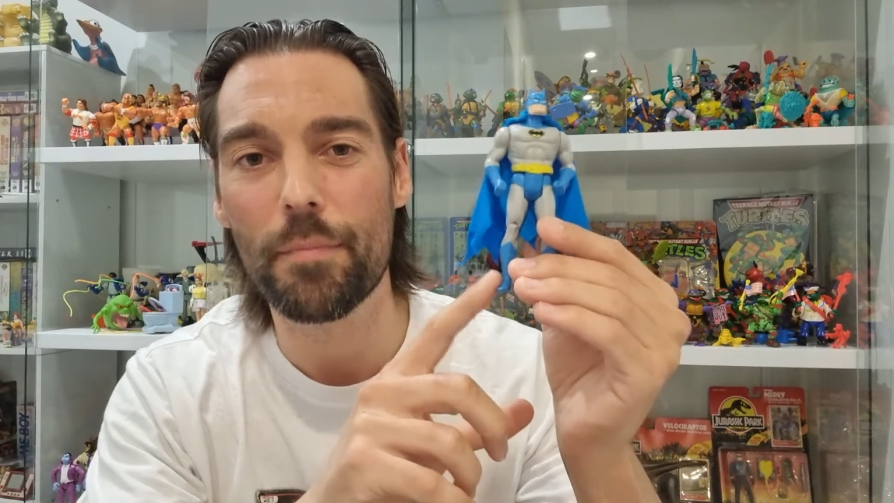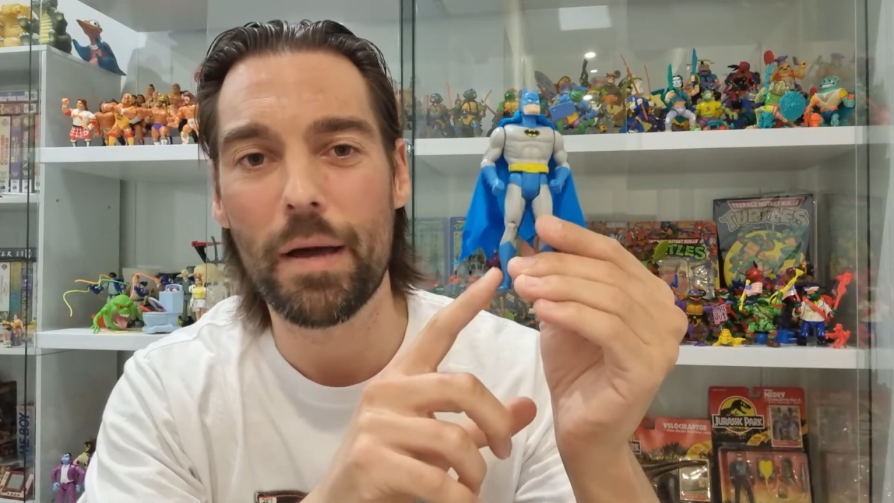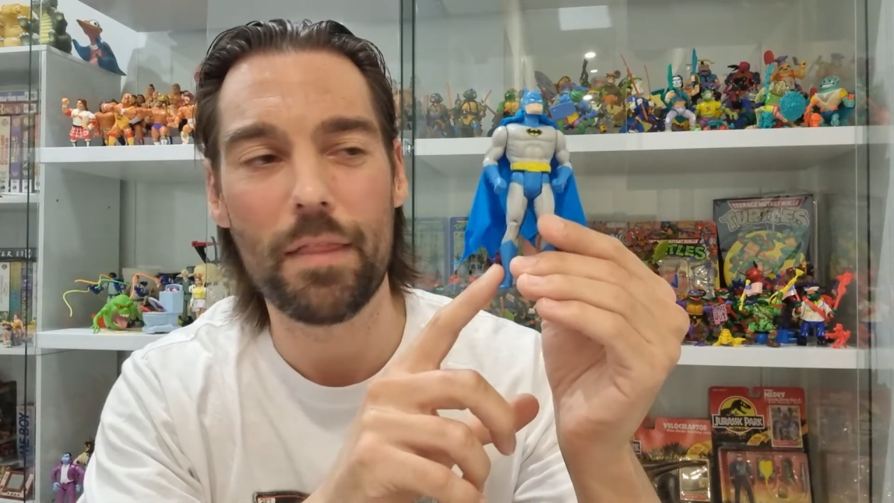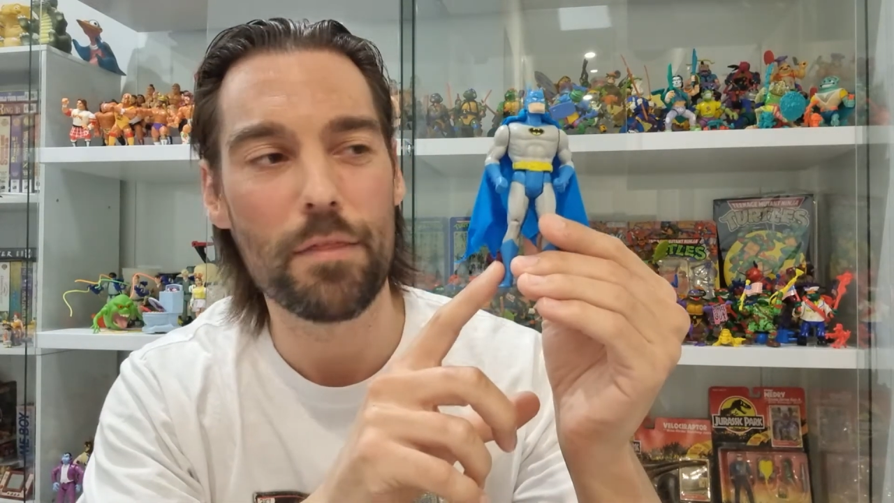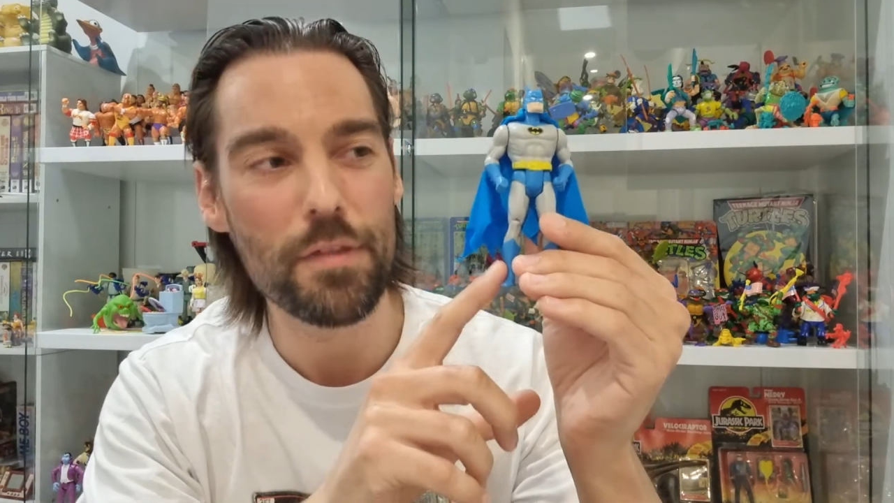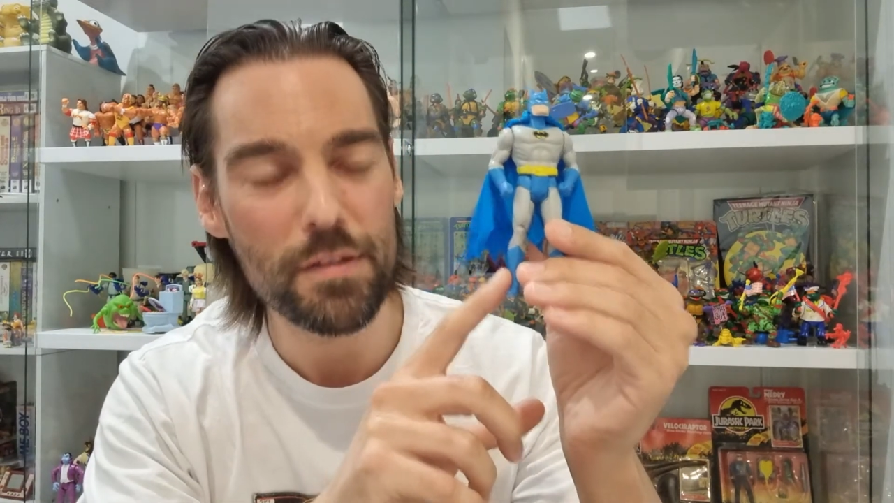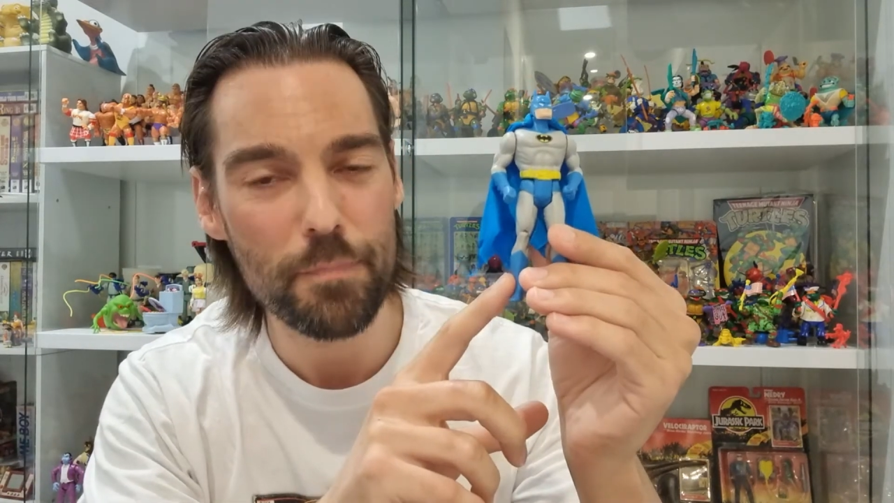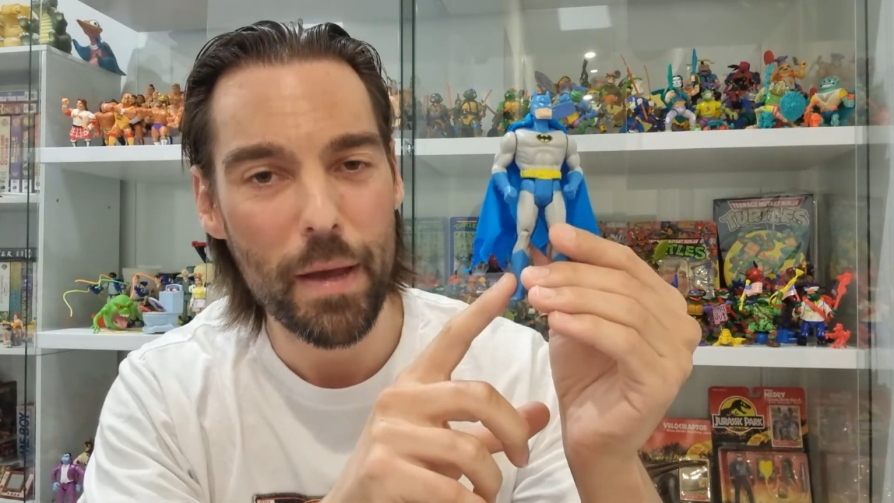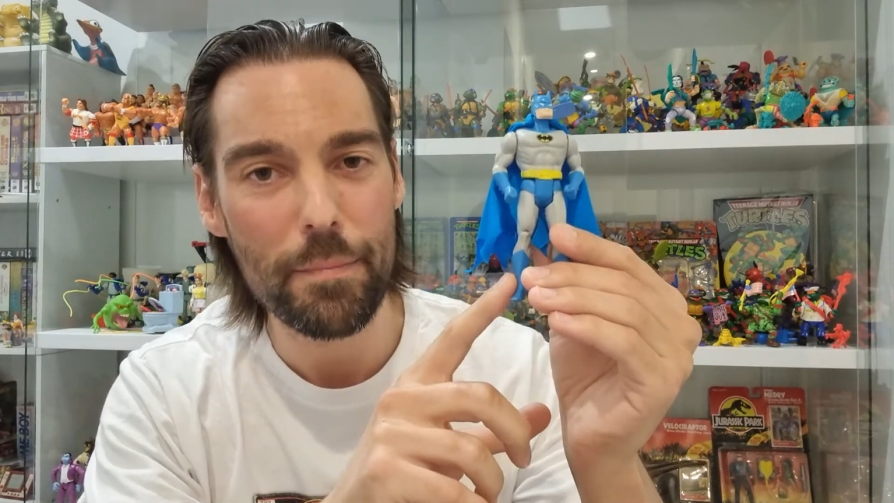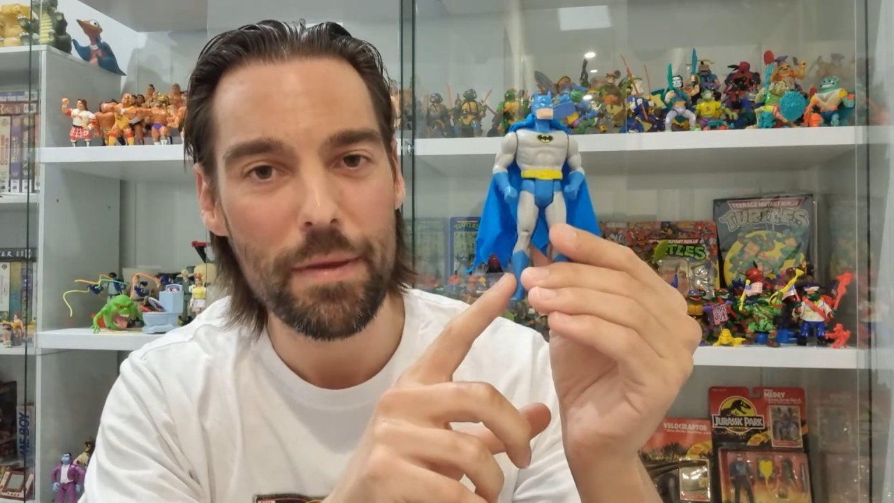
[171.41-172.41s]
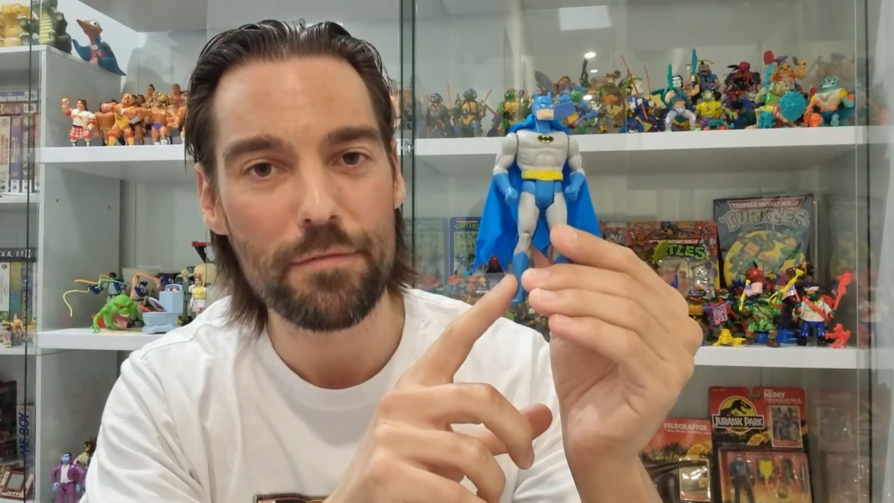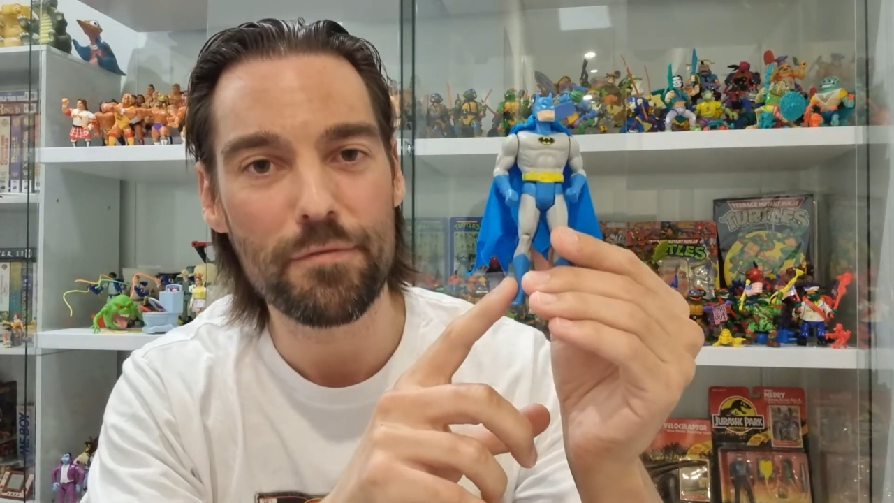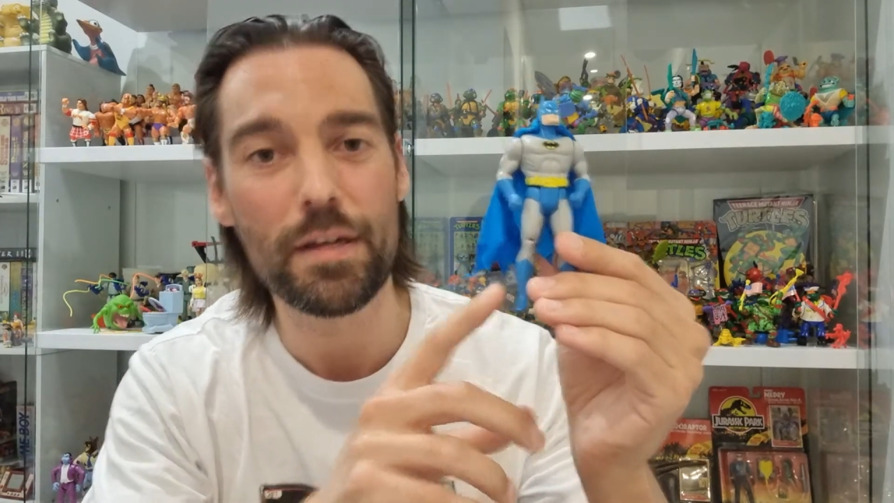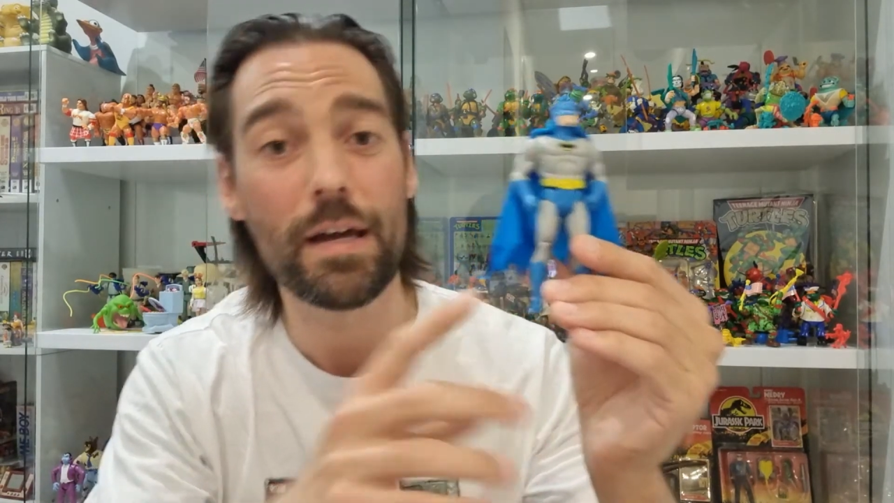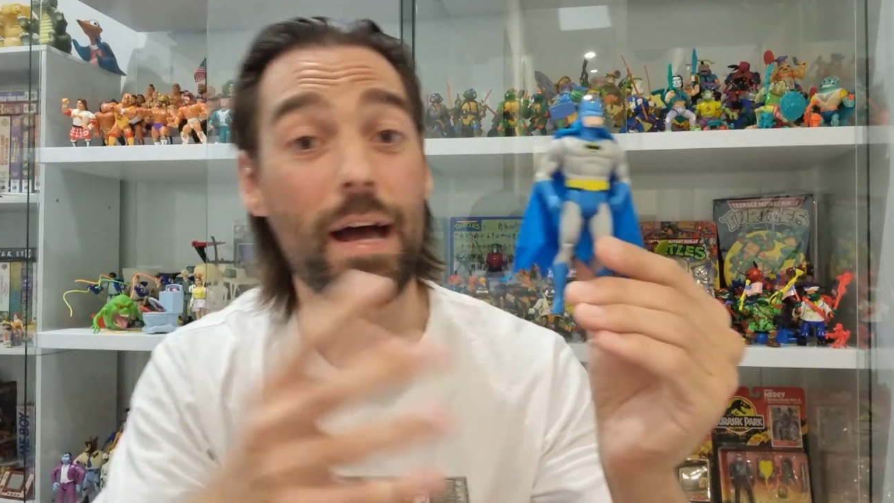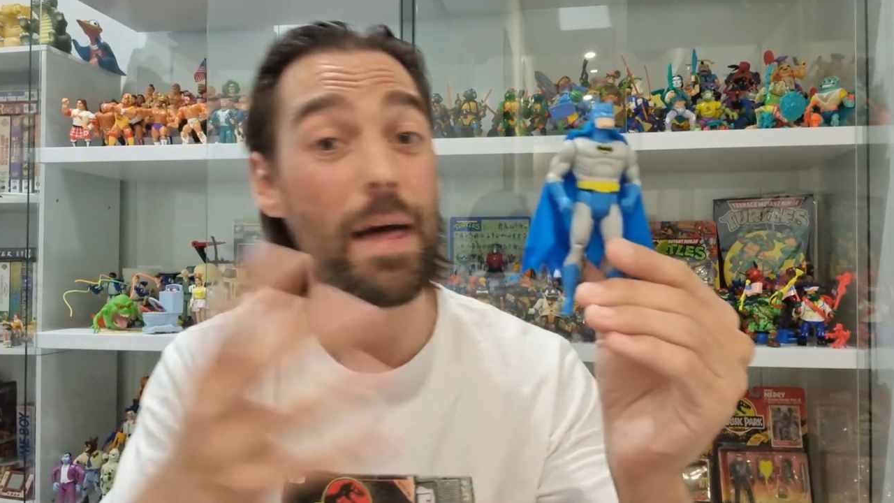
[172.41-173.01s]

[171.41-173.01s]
about this Batman figure